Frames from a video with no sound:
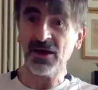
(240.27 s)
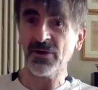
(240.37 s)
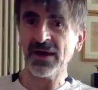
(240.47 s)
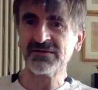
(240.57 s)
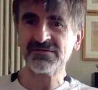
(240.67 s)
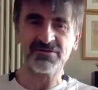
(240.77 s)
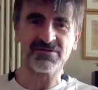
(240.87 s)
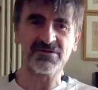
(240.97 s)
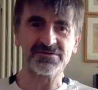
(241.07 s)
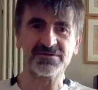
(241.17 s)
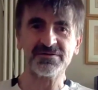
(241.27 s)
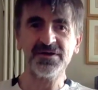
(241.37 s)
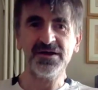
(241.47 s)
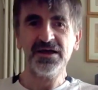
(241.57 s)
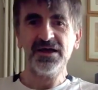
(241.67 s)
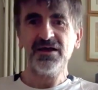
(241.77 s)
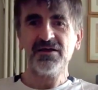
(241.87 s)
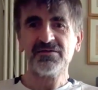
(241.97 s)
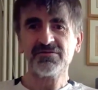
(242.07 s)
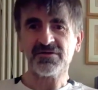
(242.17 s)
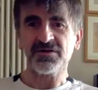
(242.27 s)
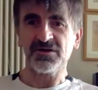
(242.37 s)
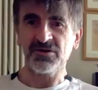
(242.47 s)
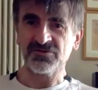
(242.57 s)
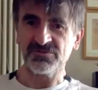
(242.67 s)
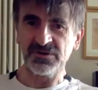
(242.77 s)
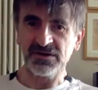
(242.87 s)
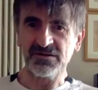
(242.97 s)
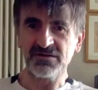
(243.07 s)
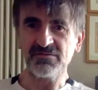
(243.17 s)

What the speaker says: ex-consultant kind of looked at me and he said,